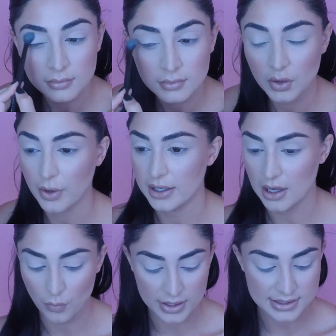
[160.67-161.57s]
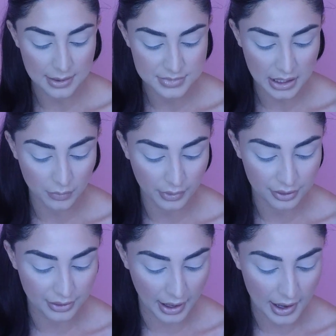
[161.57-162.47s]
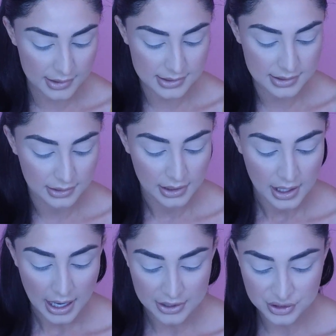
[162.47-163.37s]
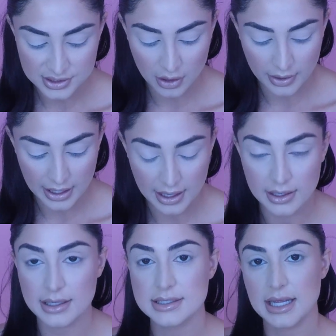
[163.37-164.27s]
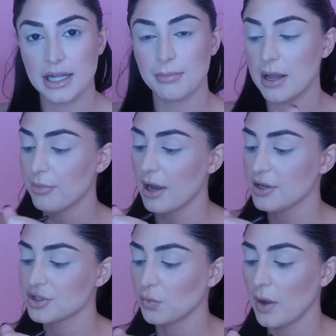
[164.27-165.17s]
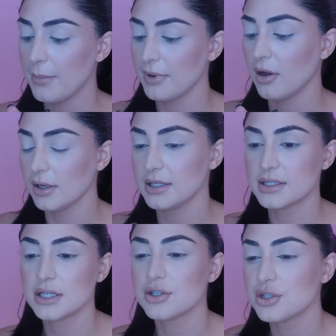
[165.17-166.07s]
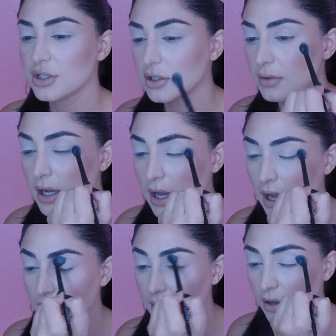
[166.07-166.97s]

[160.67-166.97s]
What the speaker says: Great, now once I'm done with that, I just go ahead and take my brush and wipe it on a tissue, and then I'll